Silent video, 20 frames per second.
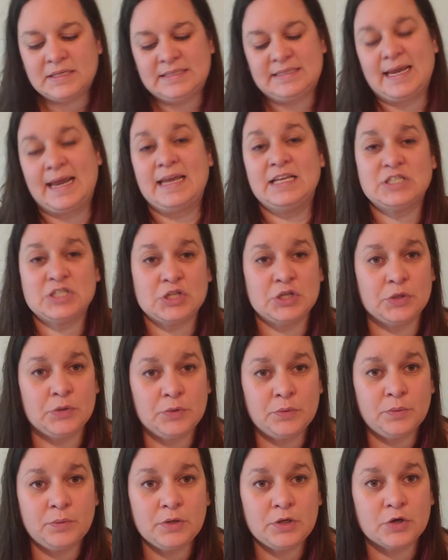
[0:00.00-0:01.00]
day
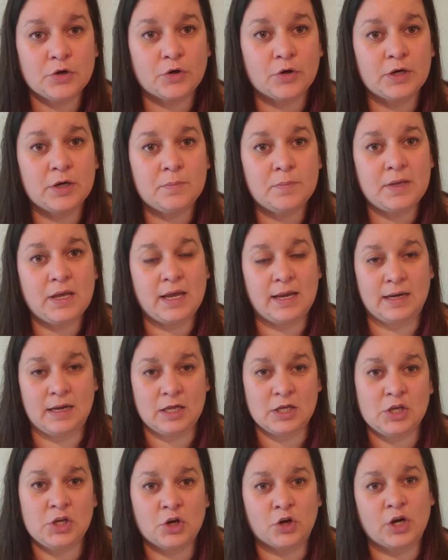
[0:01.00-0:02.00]
2, you're going to
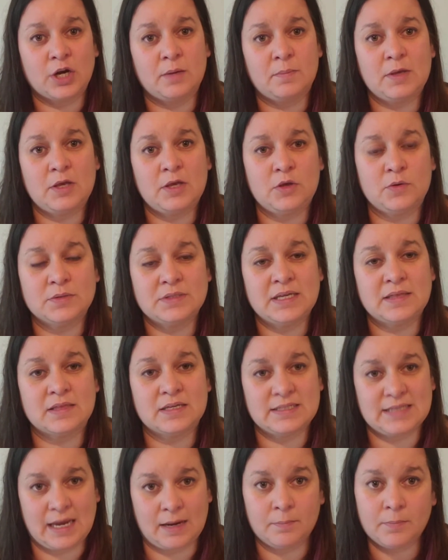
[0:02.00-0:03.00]
be using the
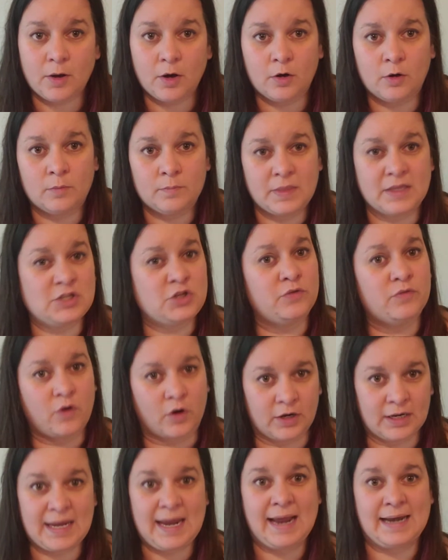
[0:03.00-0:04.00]
same poem that you've
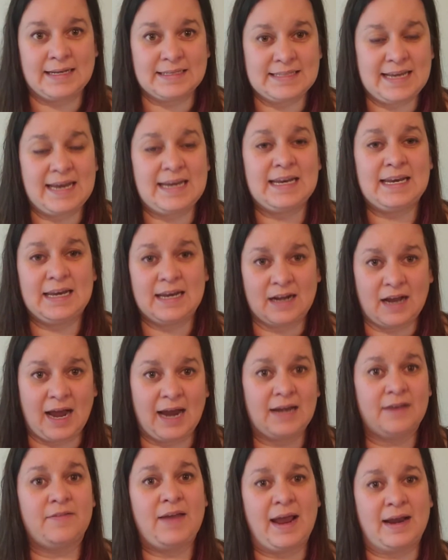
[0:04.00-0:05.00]
already annotated and
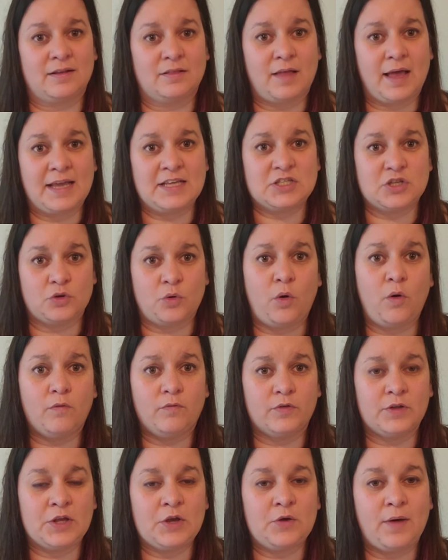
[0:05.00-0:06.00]
kind of analyzed, so
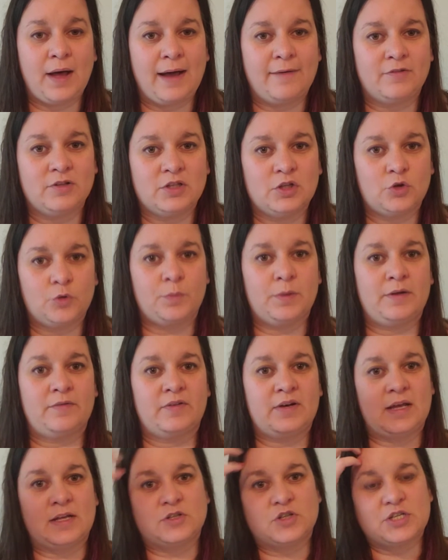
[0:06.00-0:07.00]
hopefully you'll have a little bit of
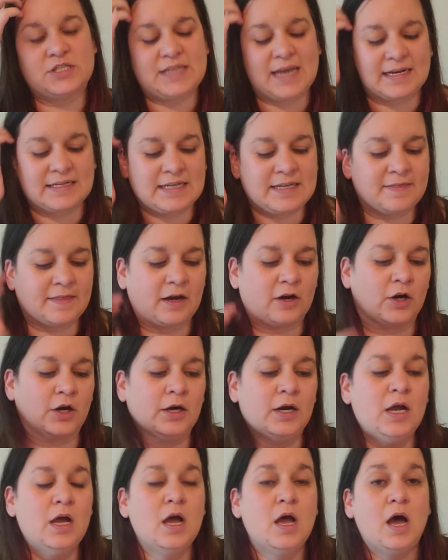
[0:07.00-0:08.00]
an understanding there.
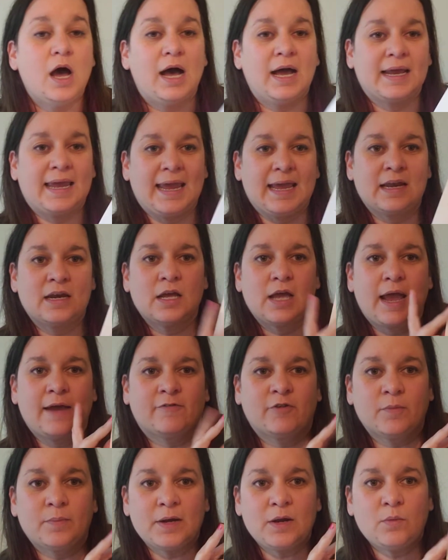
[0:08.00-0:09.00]
Again,
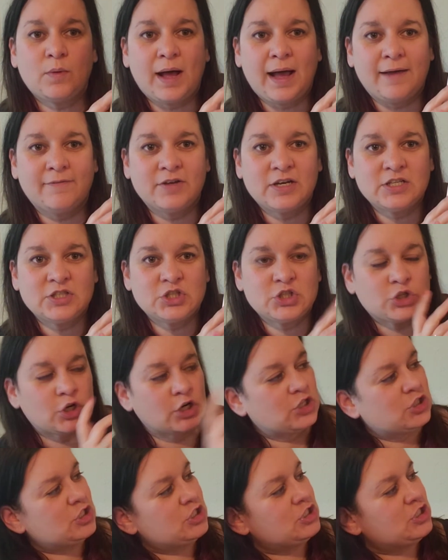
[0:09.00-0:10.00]
everybody will have an
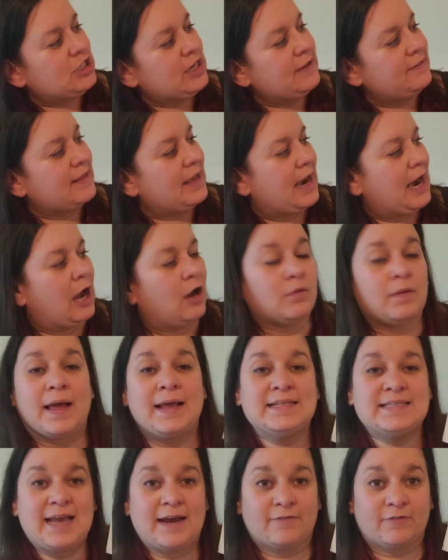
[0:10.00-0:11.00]
instruction sheet that
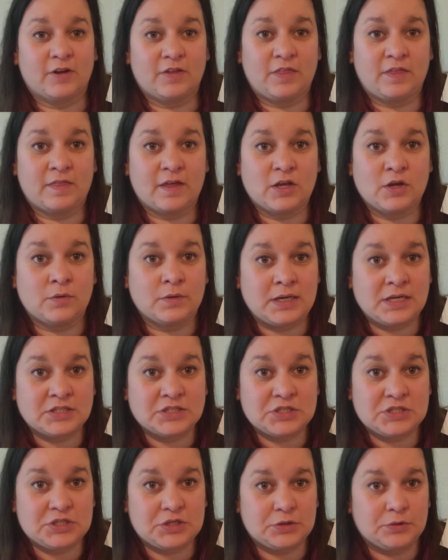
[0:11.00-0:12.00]
outlines everything that you need
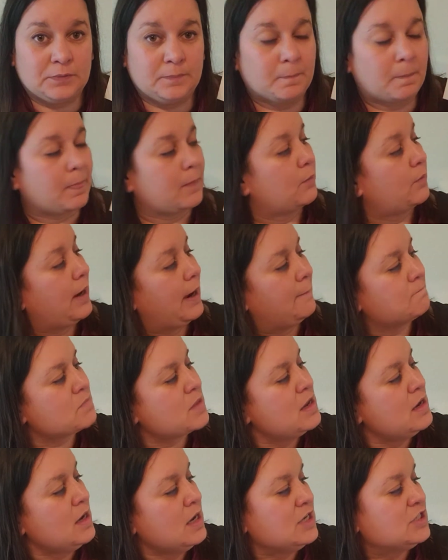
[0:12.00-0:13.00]
to do. Okay,
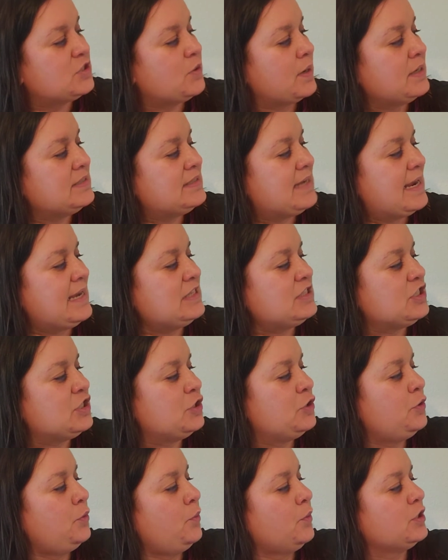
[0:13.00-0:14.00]
so on day
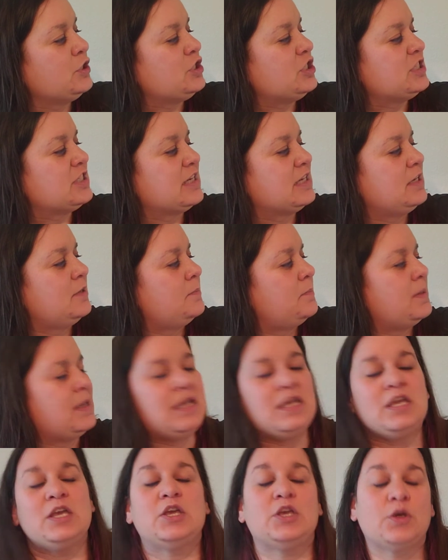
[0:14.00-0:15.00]
2, we're just going to
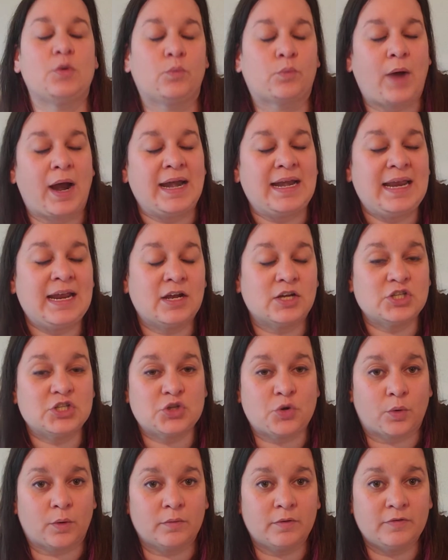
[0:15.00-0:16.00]
be writing a
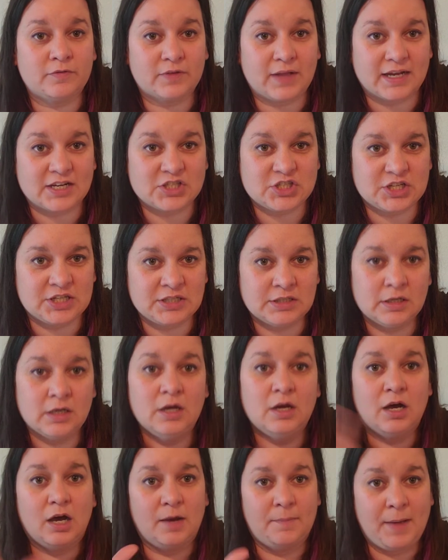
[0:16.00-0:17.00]
short reflection
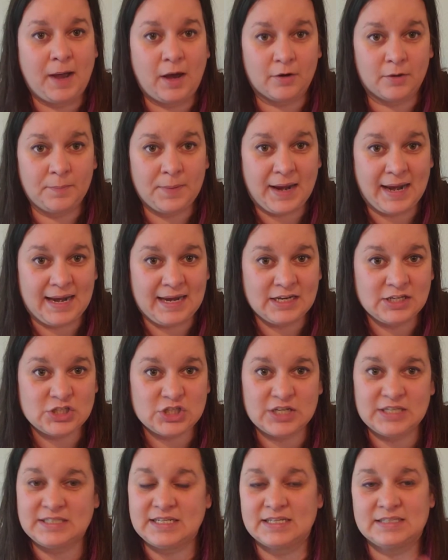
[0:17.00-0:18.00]
about a page.
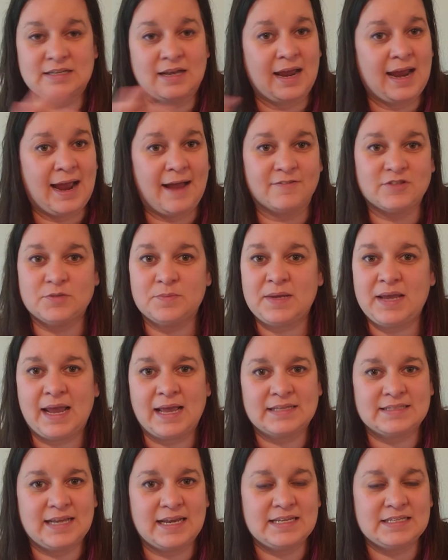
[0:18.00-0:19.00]
It does not have to be
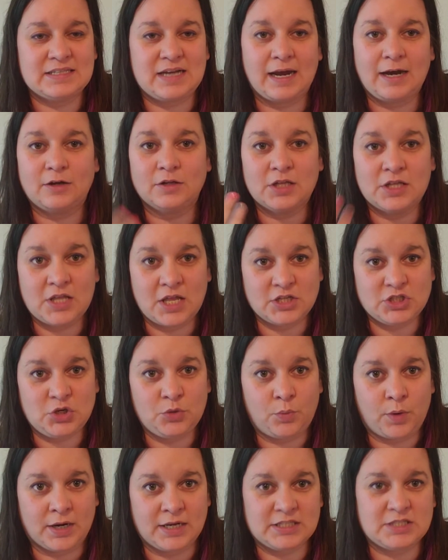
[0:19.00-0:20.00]
essay style unless you
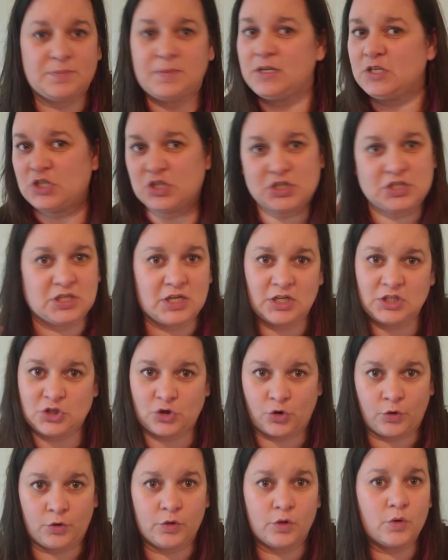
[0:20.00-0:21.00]
want it to be just a
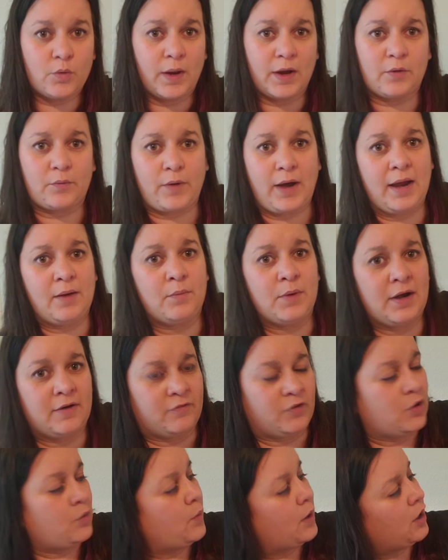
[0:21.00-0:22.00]
journal, quick write,
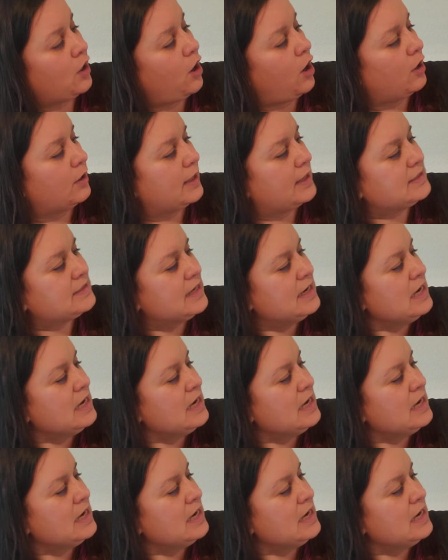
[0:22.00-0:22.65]
whatever you want to call it.